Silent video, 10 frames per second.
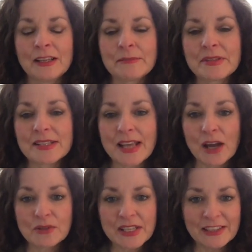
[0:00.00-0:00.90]

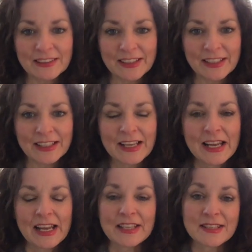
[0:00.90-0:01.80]
sound healing
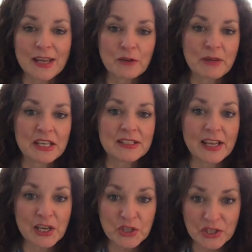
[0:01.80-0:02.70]
and sound
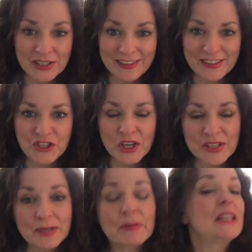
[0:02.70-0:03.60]
meditation
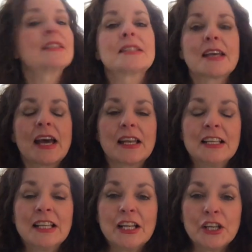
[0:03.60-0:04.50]
just means that
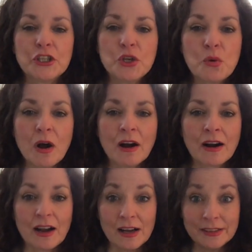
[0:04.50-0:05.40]
you
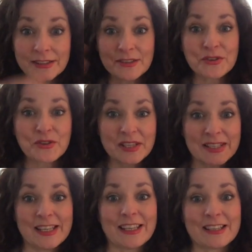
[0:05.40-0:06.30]
are
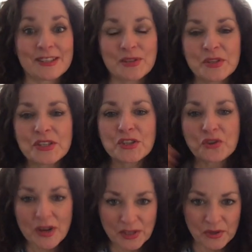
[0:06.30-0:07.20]
unstressing. So these
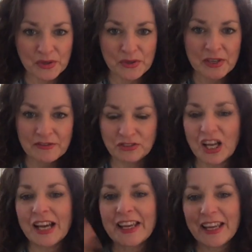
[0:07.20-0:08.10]
stressors are
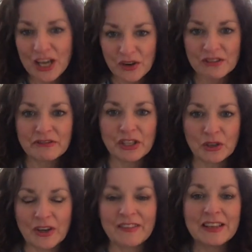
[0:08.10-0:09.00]
flying out of you,
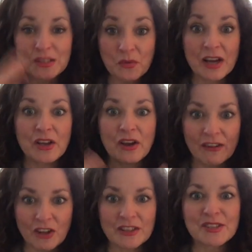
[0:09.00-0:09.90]
and that's why you have
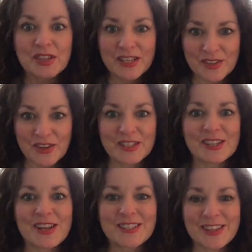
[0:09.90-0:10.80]
all these thoughts, all these
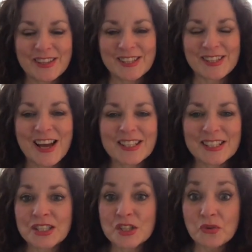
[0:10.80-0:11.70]
thoughts, all these thoughts.
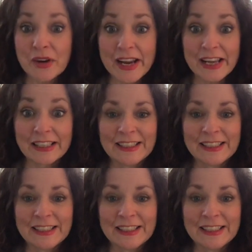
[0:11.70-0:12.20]
It's great.